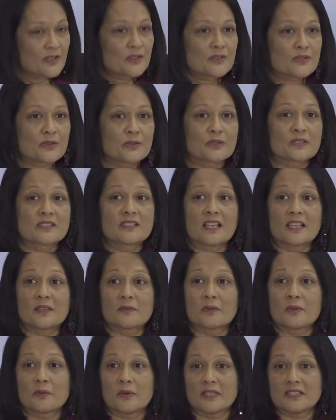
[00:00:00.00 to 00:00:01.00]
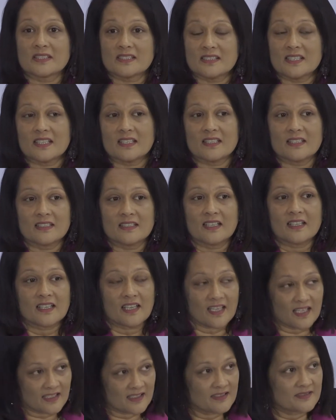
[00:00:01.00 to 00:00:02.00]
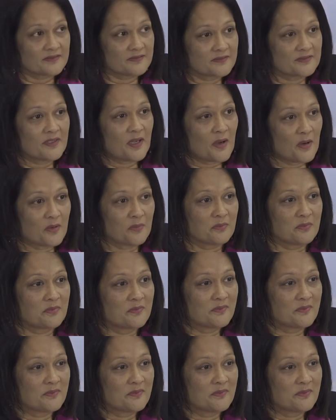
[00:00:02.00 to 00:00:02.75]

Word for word: shores like we once did. Again, hope.